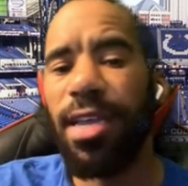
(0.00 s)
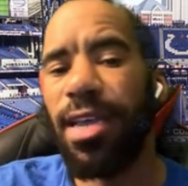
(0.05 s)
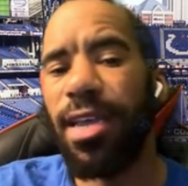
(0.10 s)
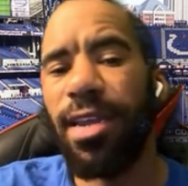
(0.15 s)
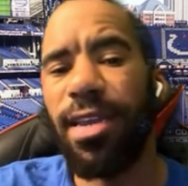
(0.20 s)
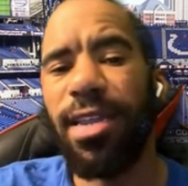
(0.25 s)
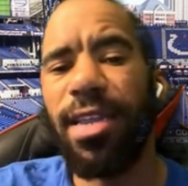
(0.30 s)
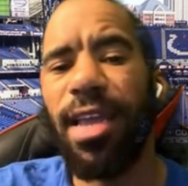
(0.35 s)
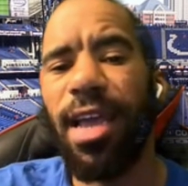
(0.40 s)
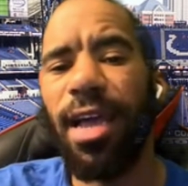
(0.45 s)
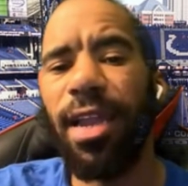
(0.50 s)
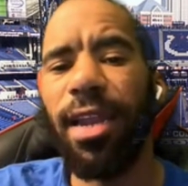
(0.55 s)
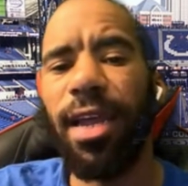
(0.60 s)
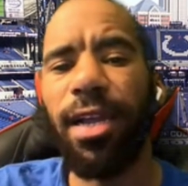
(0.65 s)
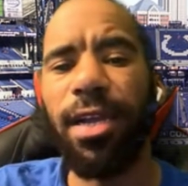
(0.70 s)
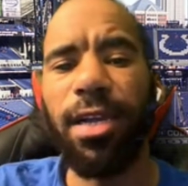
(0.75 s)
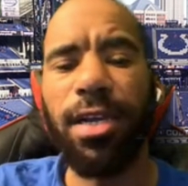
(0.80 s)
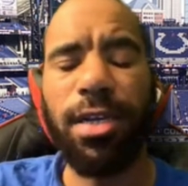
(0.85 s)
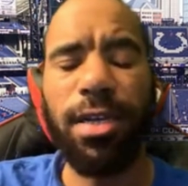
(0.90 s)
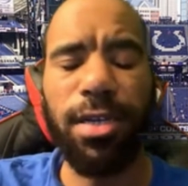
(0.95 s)
And he had
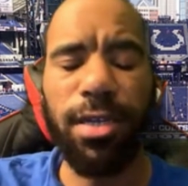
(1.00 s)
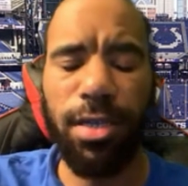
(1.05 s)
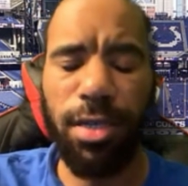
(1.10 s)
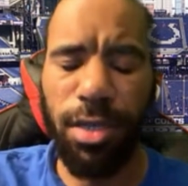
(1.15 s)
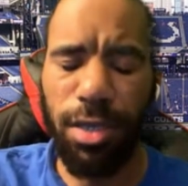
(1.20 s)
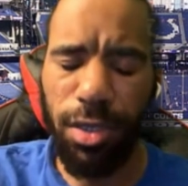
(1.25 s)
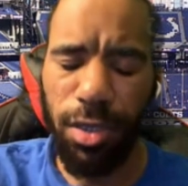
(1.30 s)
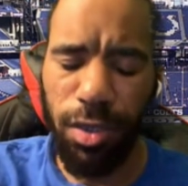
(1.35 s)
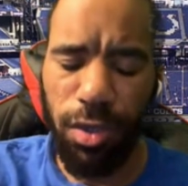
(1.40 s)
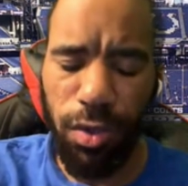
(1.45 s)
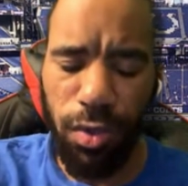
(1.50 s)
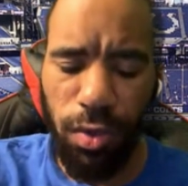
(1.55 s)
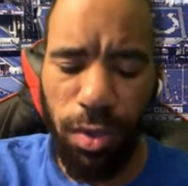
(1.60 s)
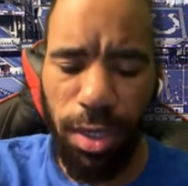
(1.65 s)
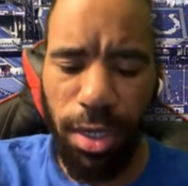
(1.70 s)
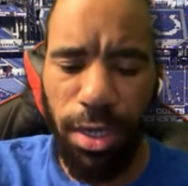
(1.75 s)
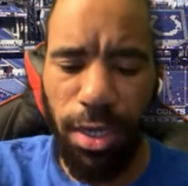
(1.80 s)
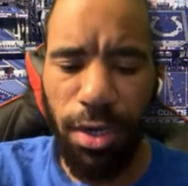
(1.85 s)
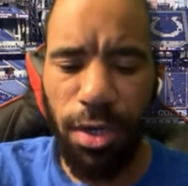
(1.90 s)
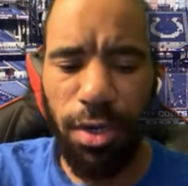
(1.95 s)
like a good 2
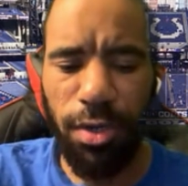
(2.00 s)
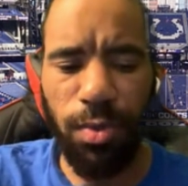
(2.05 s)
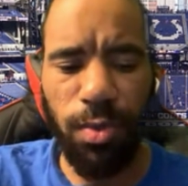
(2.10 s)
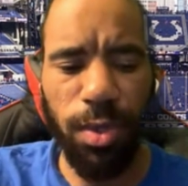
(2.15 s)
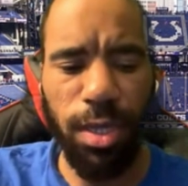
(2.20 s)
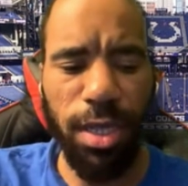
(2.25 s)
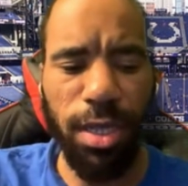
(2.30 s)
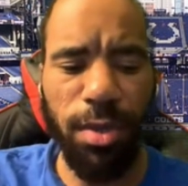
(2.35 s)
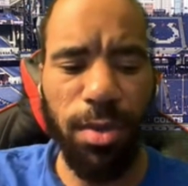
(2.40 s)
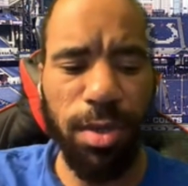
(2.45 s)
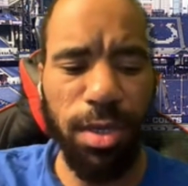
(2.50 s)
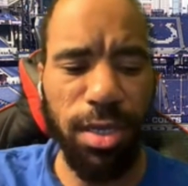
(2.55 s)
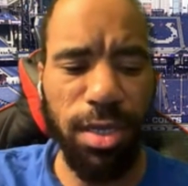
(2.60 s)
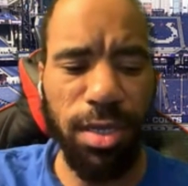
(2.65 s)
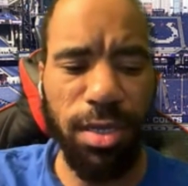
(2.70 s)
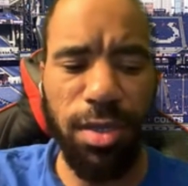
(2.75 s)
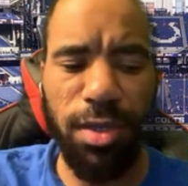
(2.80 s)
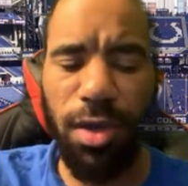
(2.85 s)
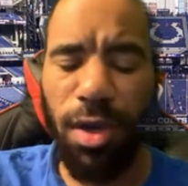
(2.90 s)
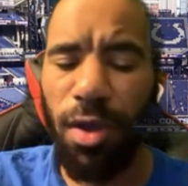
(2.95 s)
years when he could
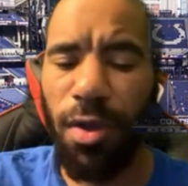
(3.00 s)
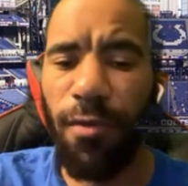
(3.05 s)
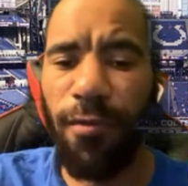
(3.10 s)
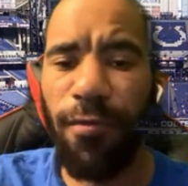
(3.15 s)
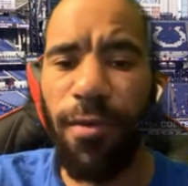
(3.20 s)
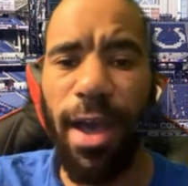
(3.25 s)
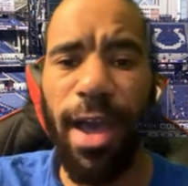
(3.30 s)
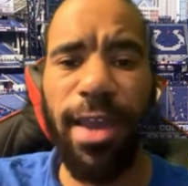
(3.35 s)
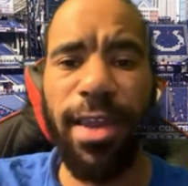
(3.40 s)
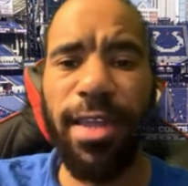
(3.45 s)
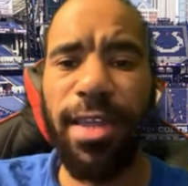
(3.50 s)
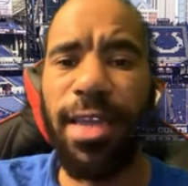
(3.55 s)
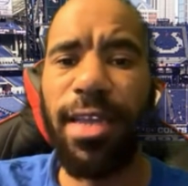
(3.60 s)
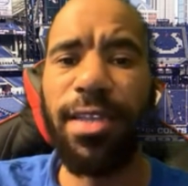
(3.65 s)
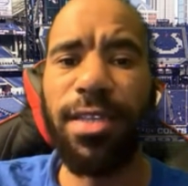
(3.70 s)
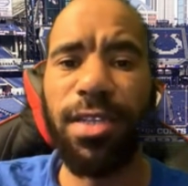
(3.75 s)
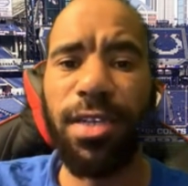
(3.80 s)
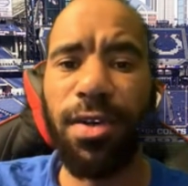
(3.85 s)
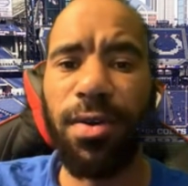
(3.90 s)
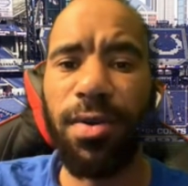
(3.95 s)
just, you know, find the
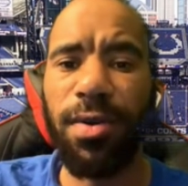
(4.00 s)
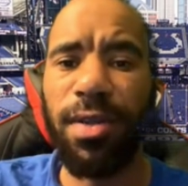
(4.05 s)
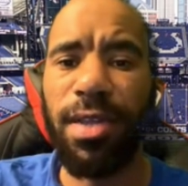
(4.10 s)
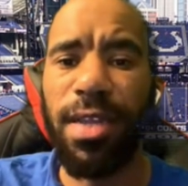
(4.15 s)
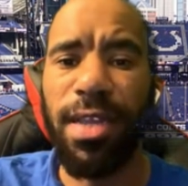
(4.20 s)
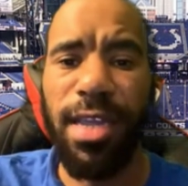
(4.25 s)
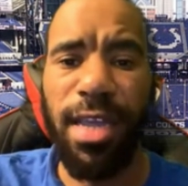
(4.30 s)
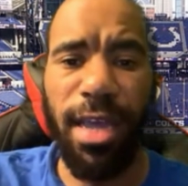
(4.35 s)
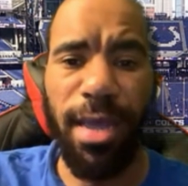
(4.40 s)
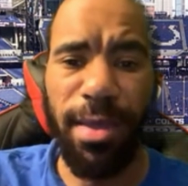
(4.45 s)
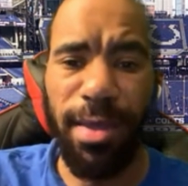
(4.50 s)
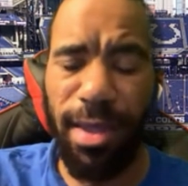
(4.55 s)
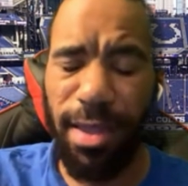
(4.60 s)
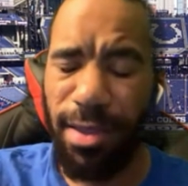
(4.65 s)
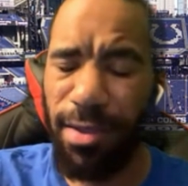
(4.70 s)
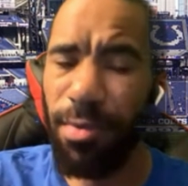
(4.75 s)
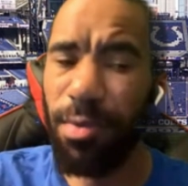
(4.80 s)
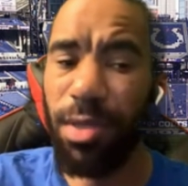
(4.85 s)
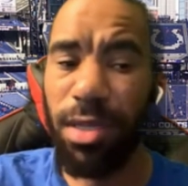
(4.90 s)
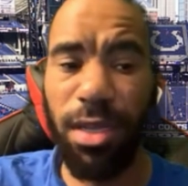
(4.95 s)
end zone. And
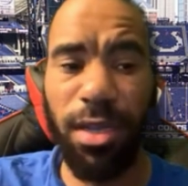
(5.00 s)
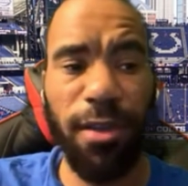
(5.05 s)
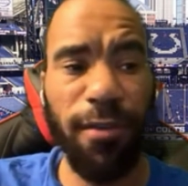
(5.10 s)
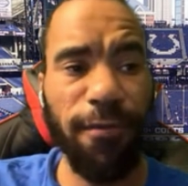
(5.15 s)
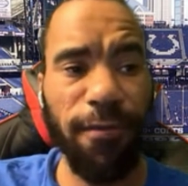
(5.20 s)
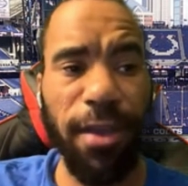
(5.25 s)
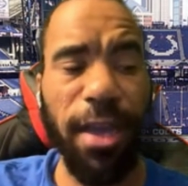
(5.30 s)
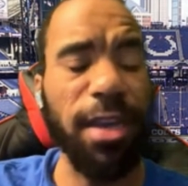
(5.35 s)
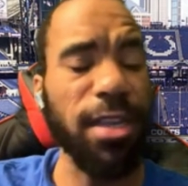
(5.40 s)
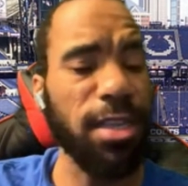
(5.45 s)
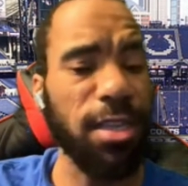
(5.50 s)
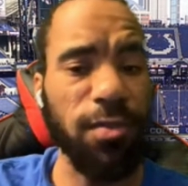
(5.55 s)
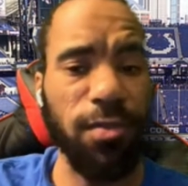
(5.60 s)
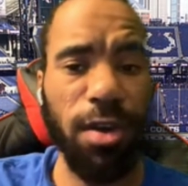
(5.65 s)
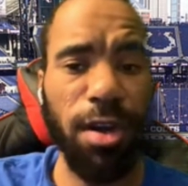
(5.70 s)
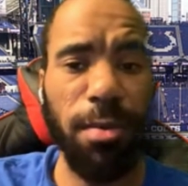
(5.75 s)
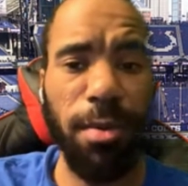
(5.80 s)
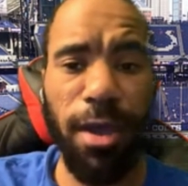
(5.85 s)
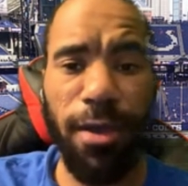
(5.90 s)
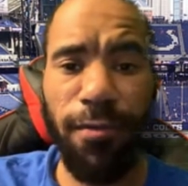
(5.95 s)
he was a good fantasy
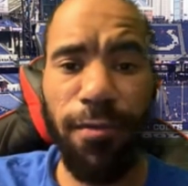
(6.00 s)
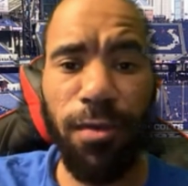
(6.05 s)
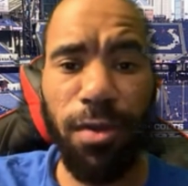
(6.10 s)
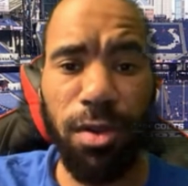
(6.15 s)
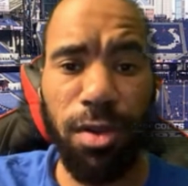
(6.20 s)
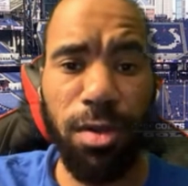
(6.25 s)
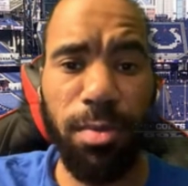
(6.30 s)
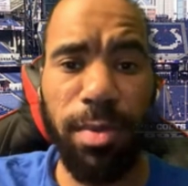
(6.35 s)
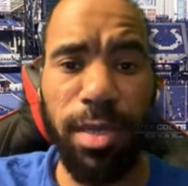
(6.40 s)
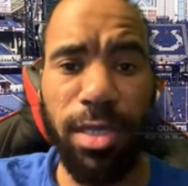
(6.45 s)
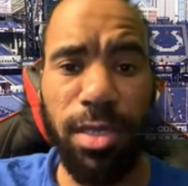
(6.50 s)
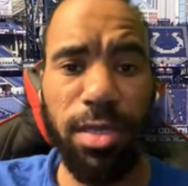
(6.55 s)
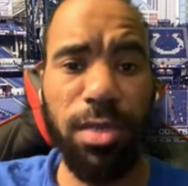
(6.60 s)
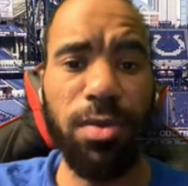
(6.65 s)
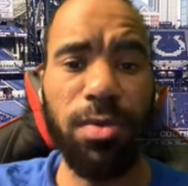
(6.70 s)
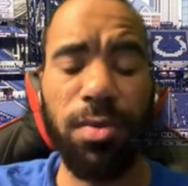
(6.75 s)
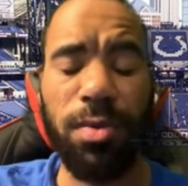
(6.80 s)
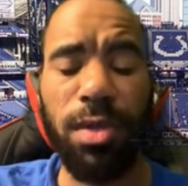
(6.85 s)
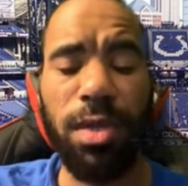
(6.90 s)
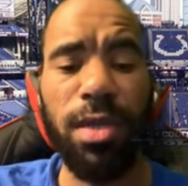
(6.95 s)
running back for a little bit
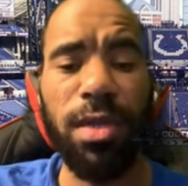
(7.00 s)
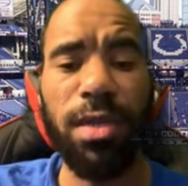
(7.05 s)
too.